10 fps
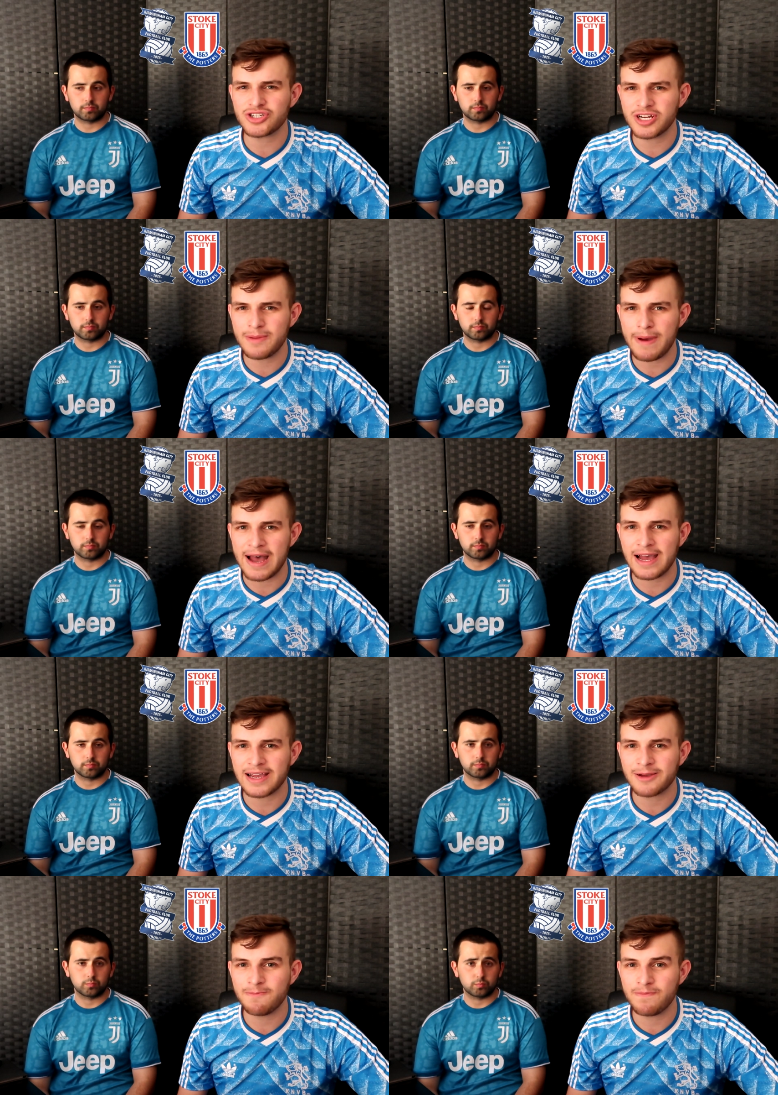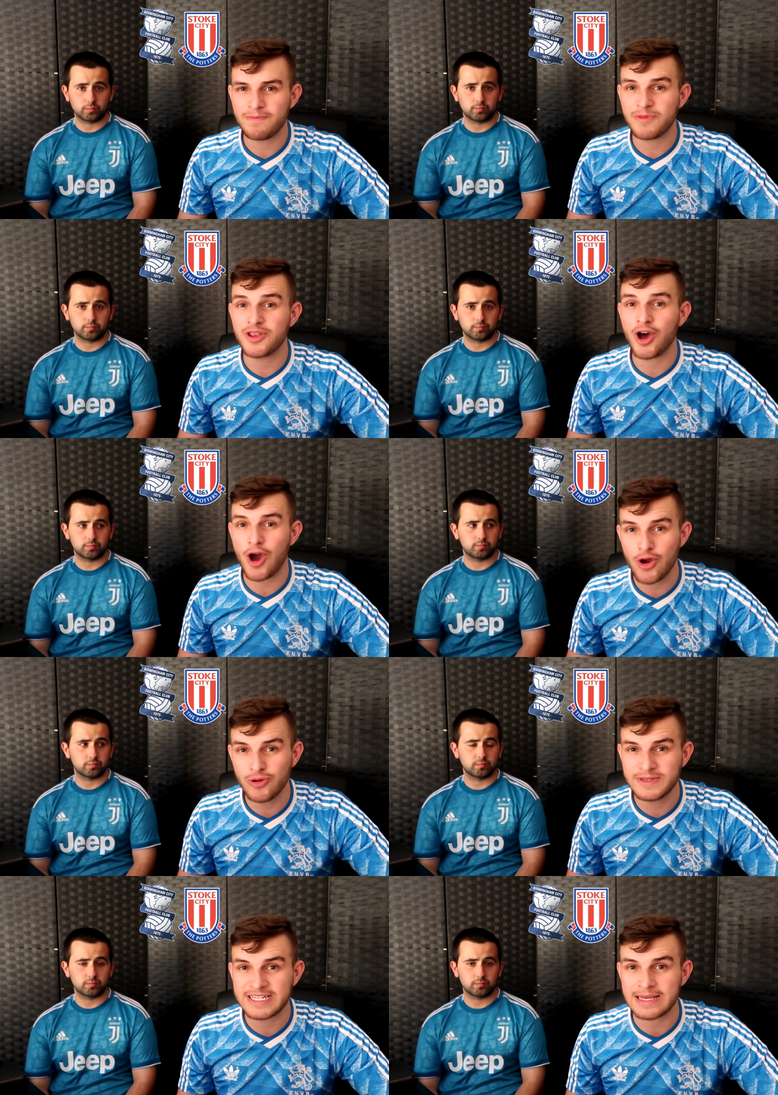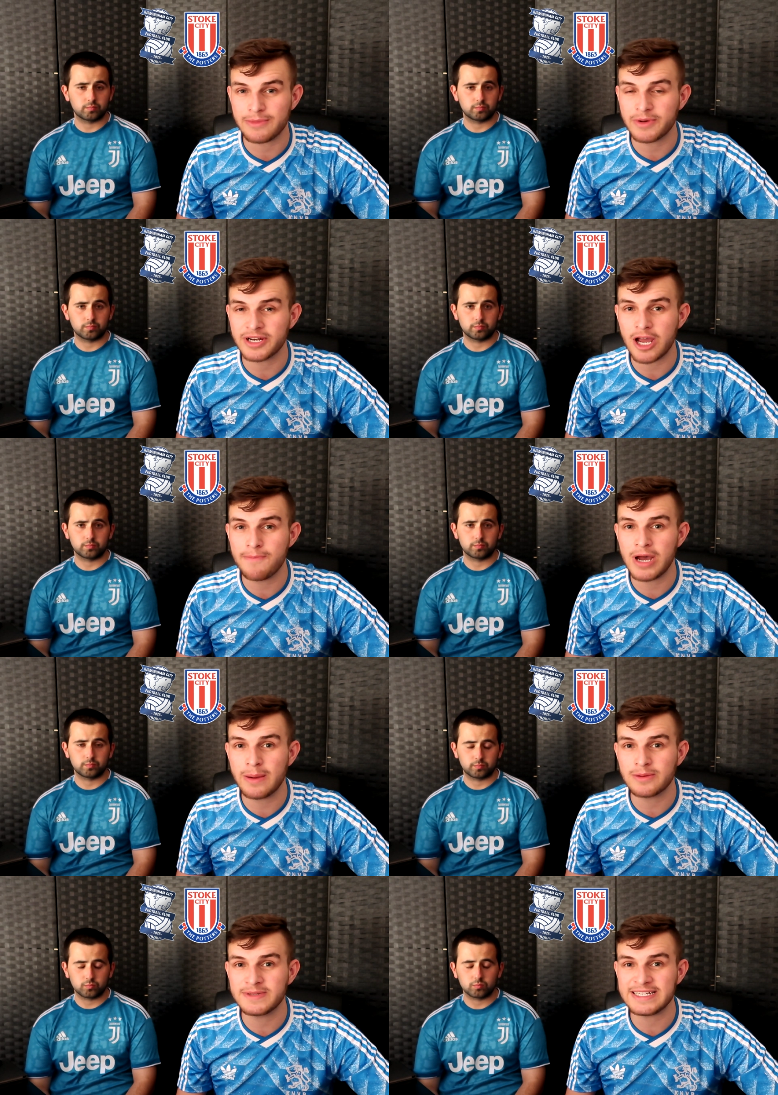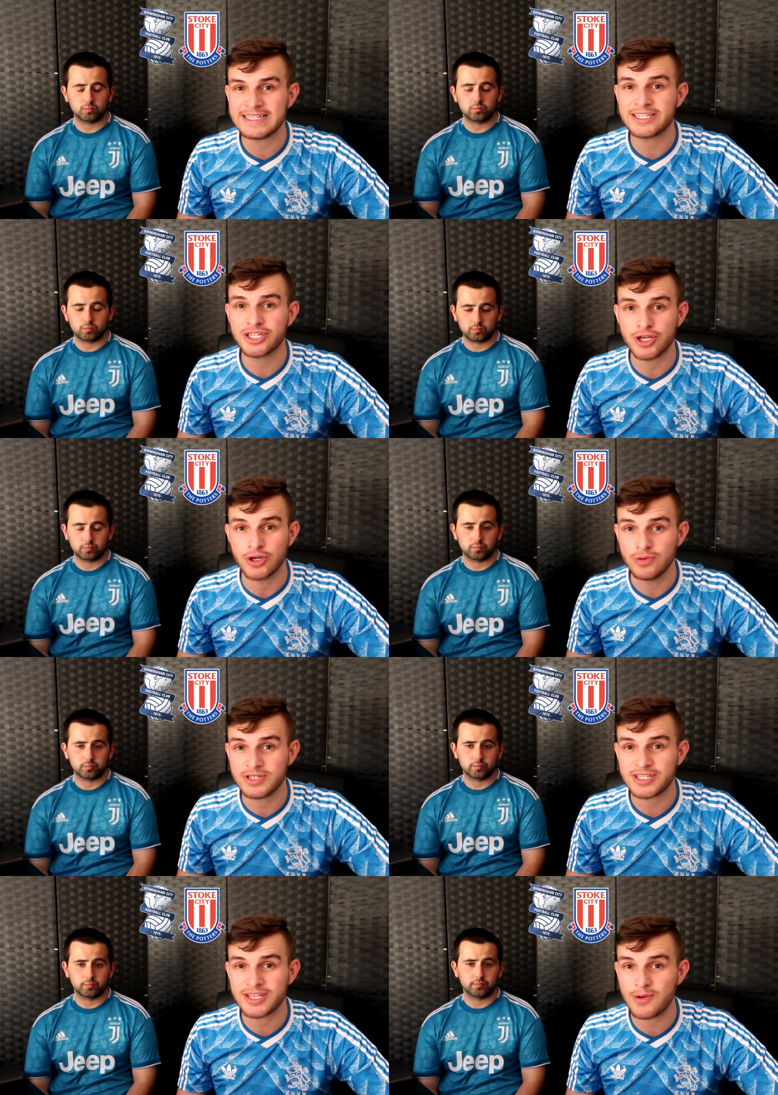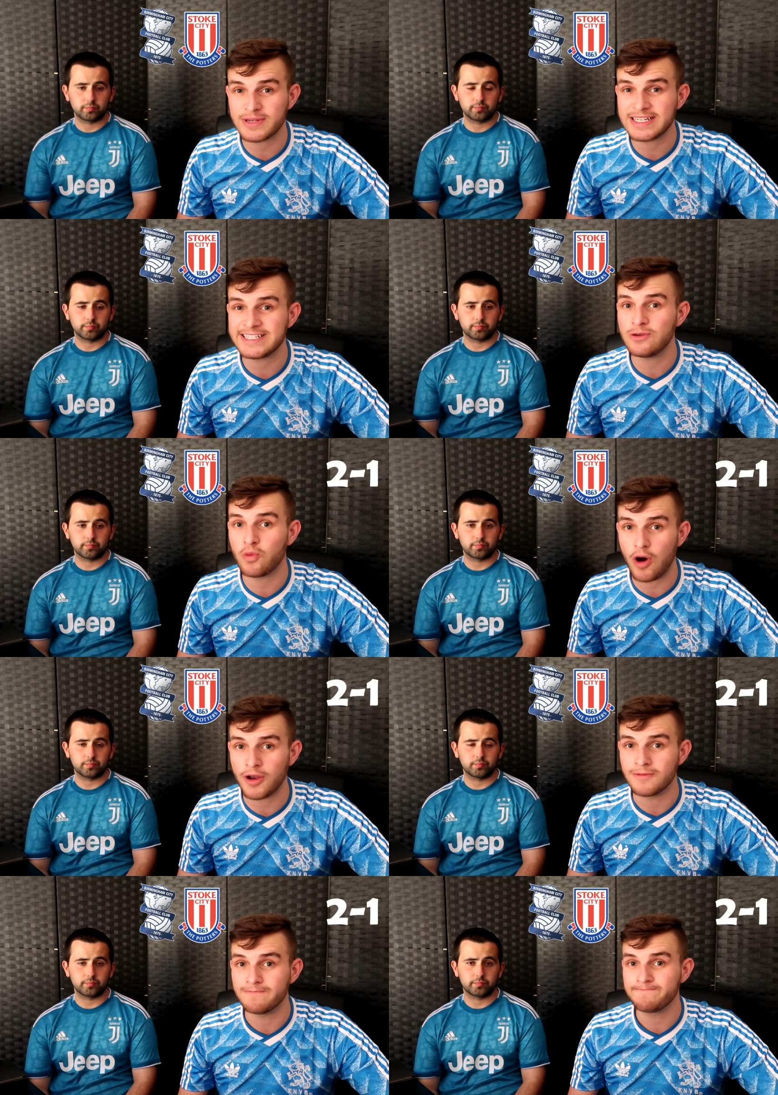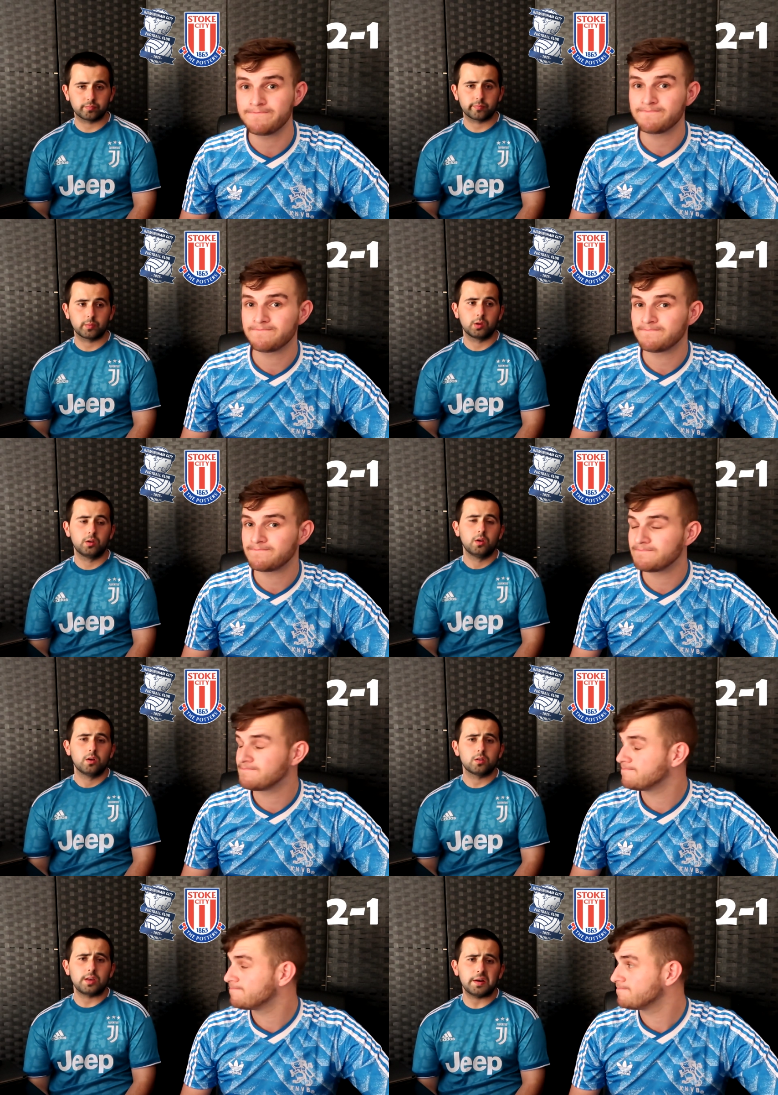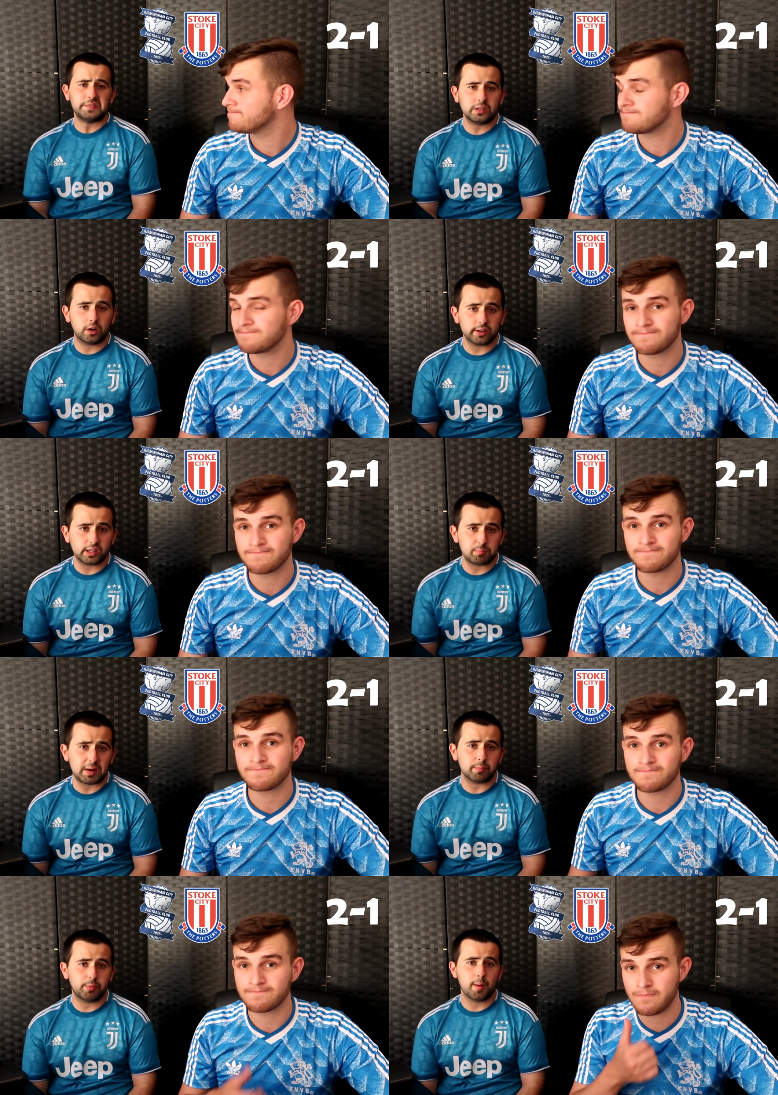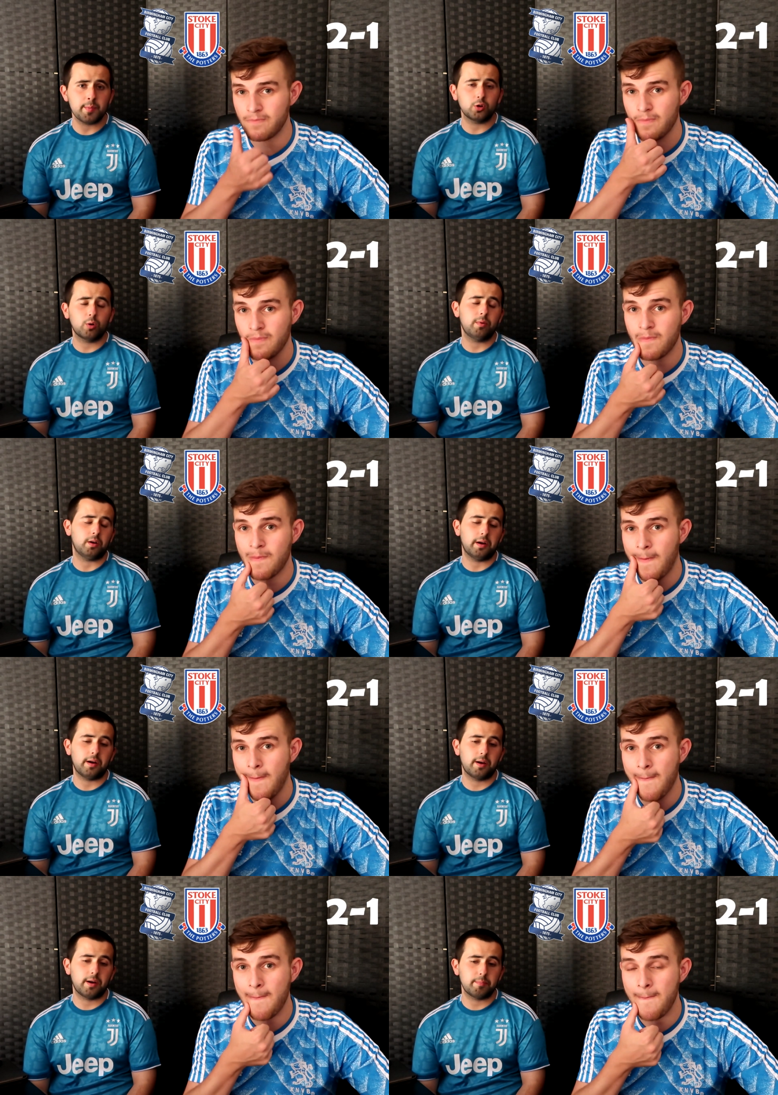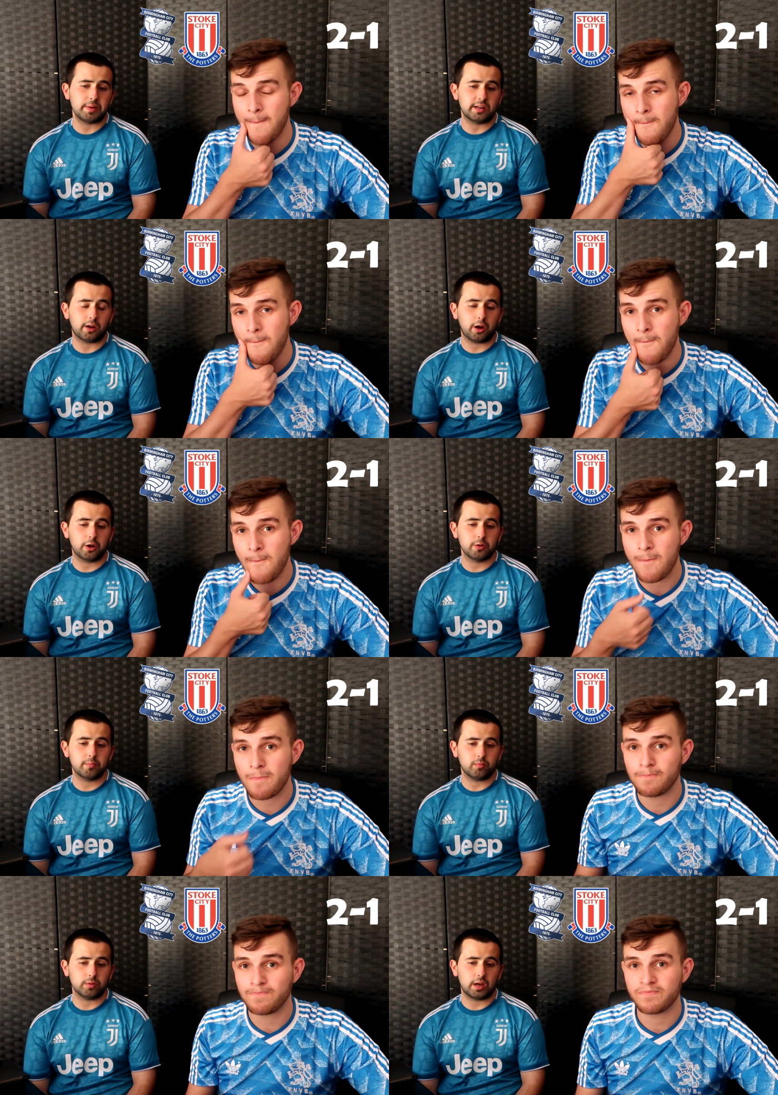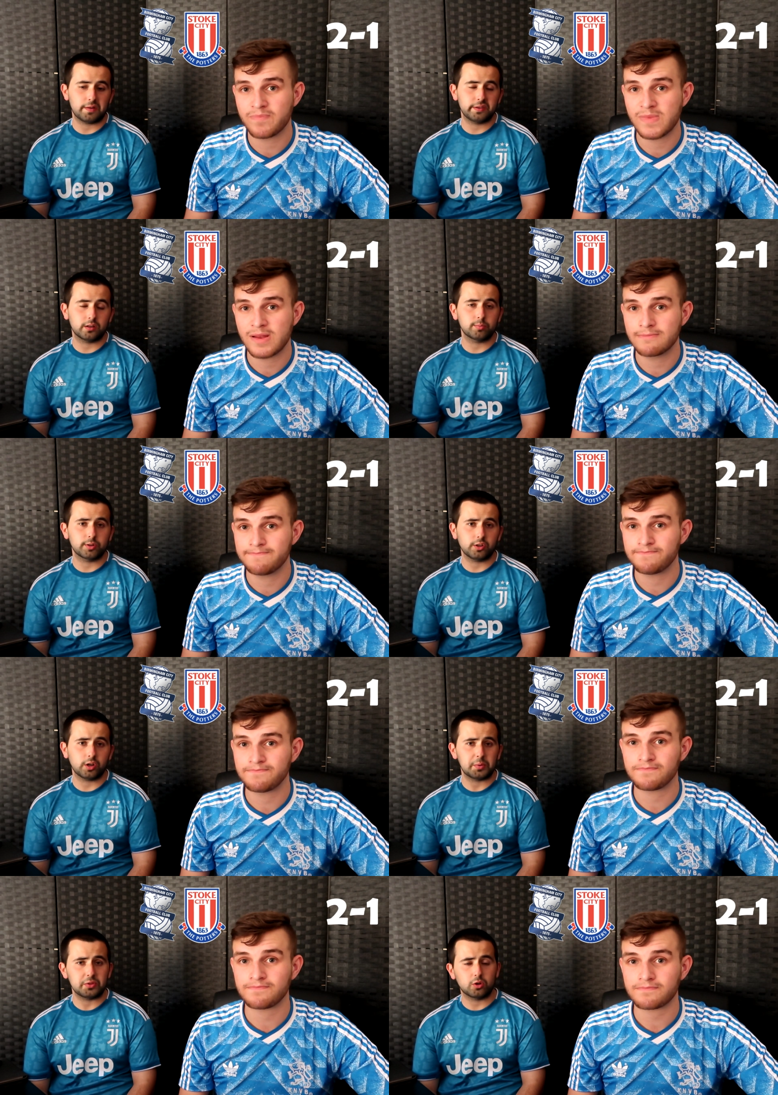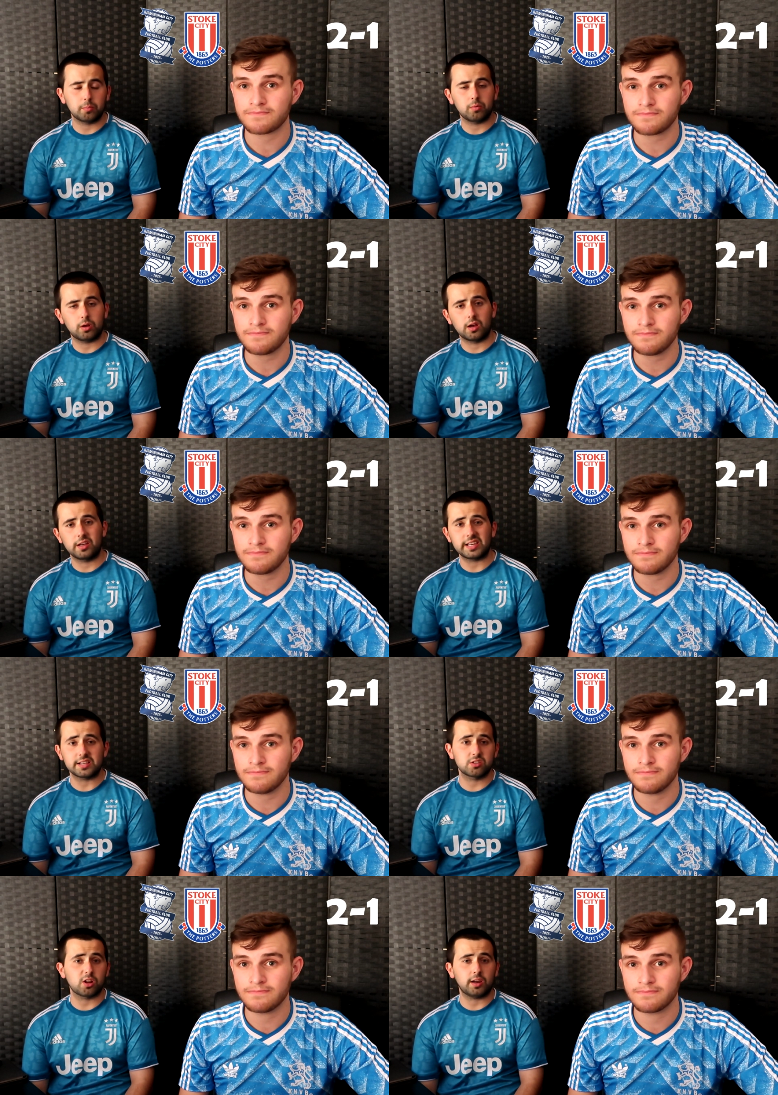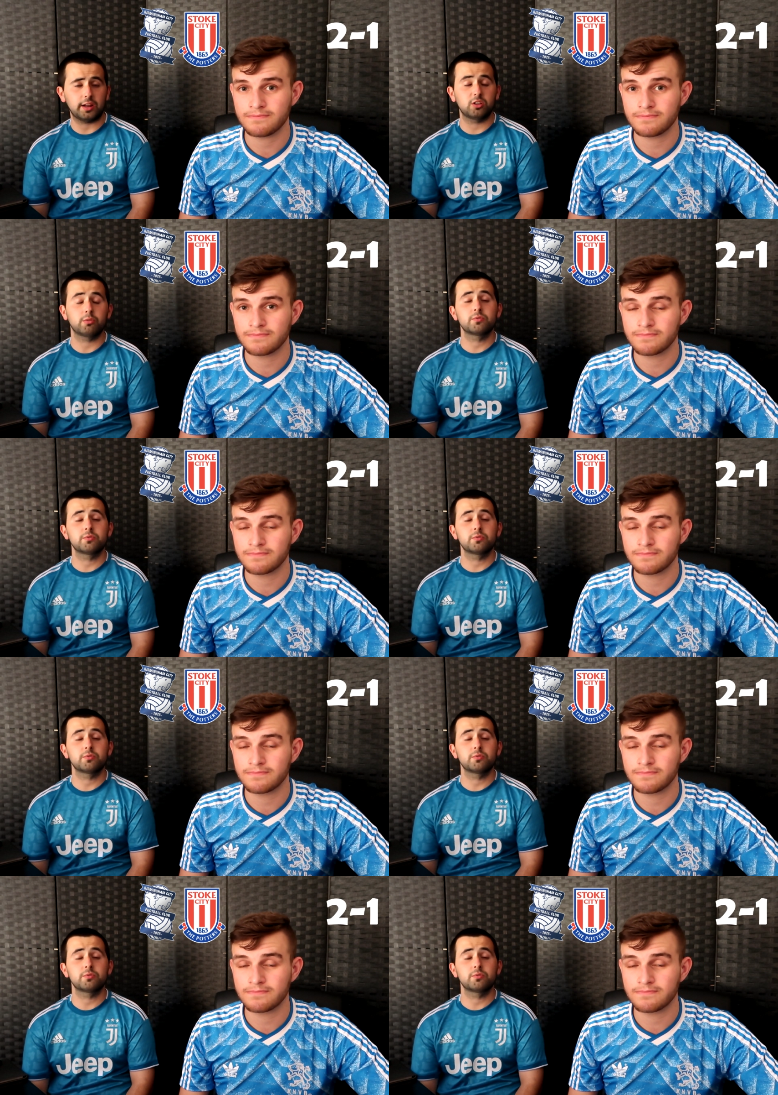Speaker 1: going to back the home team. I'm going to go Birmingham City 2, Stoke City 1.
Speaker 2: Yeah, I think I'm going to go back Birmingham, uh, being at home. Yeah, I think I'm going to go with them. Uh, yes, Stoke had a good